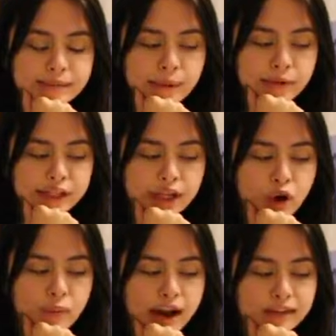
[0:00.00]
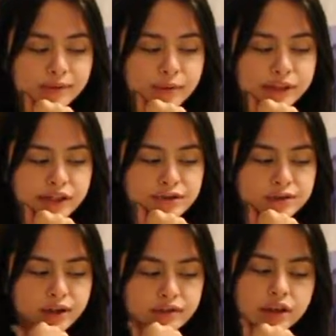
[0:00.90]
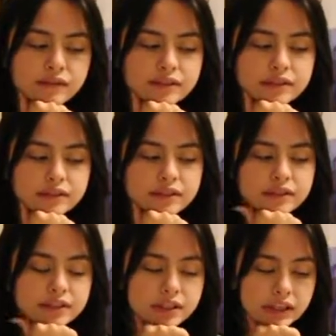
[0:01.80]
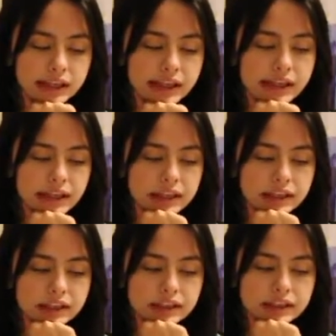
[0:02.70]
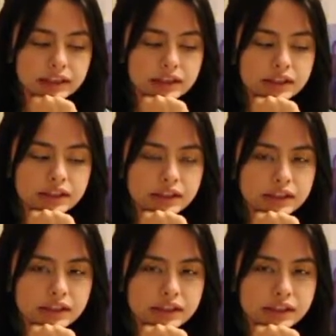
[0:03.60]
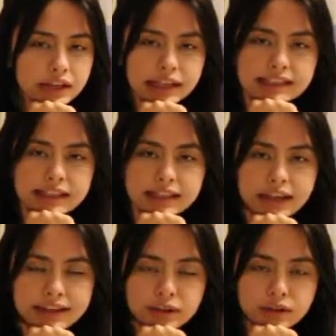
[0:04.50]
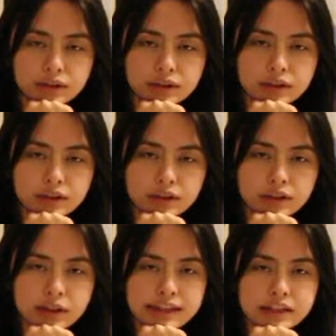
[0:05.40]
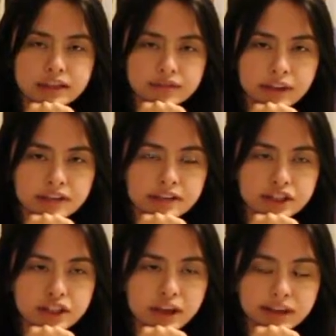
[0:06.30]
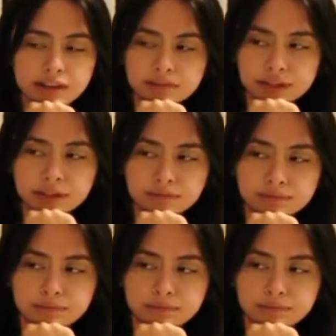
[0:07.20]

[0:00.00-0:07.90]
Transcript: maybe we can go back to when we introduced ourselves, and I said that I don't identify as a Chicana, right?